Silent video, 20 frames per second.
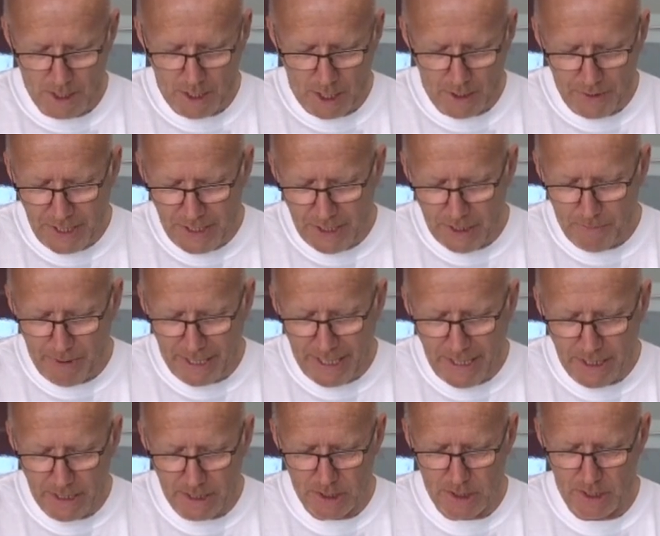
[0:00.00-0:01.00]
I think the
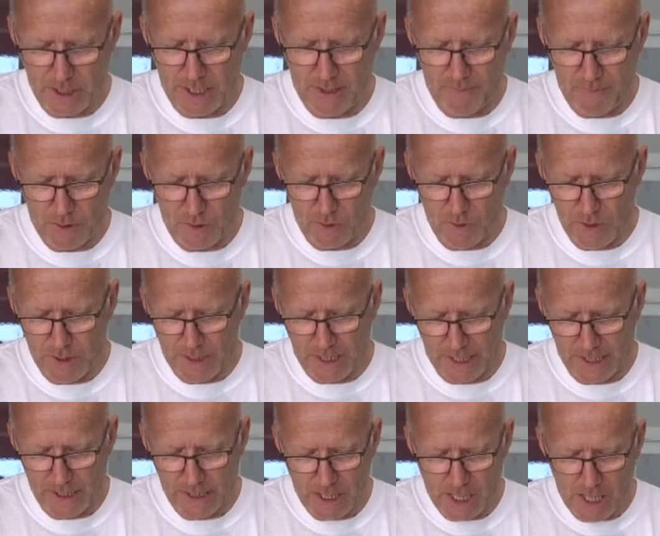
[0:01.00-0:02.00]
bacon's going to give it a good
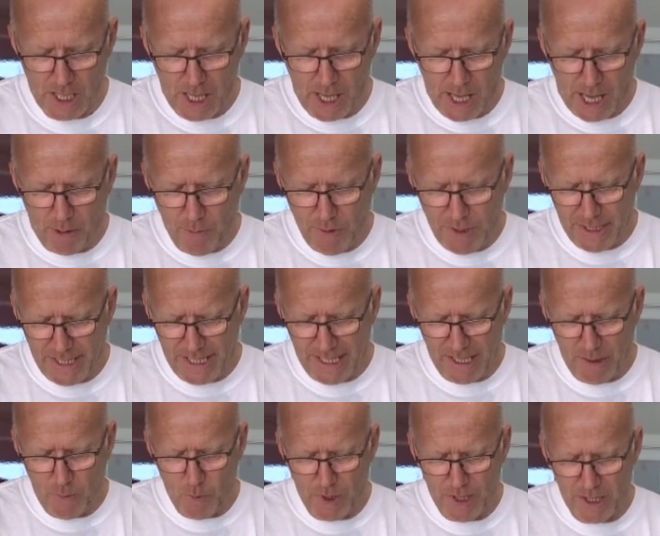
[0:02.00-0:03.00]
taste. I was
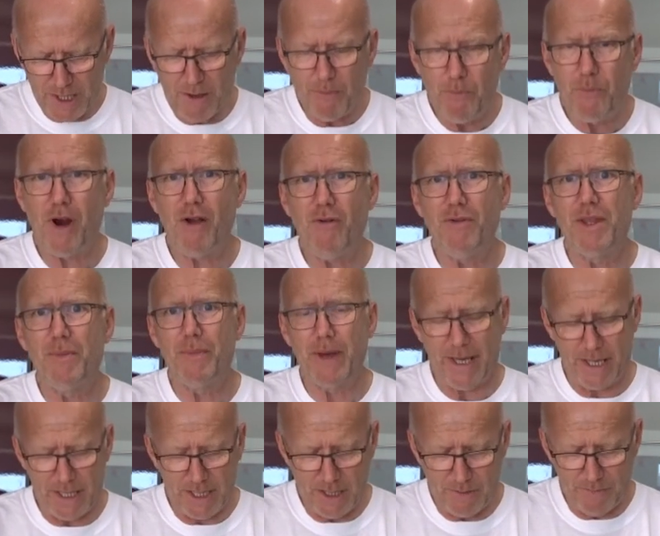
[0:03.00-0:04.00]
thinking whether to brown the
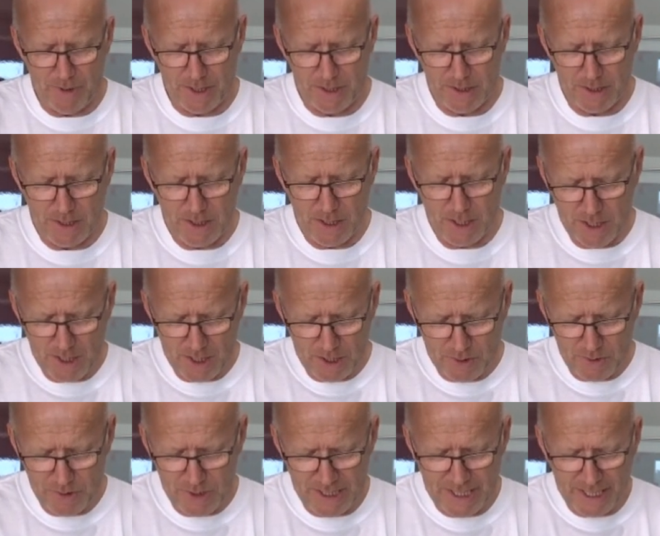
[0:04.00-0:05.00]
bacon a bit
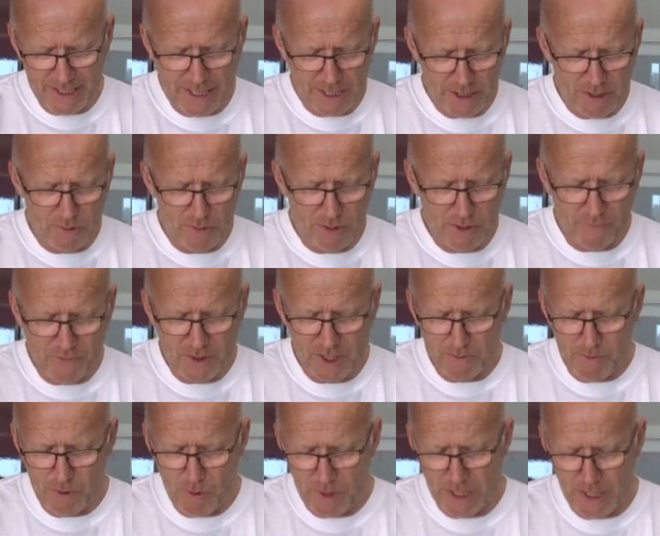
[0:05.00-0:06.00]
because you get that sort of
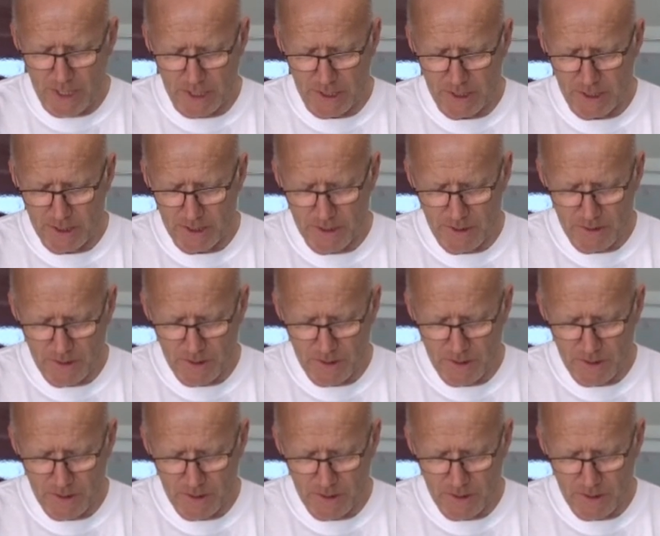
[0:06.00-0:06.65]
smokiness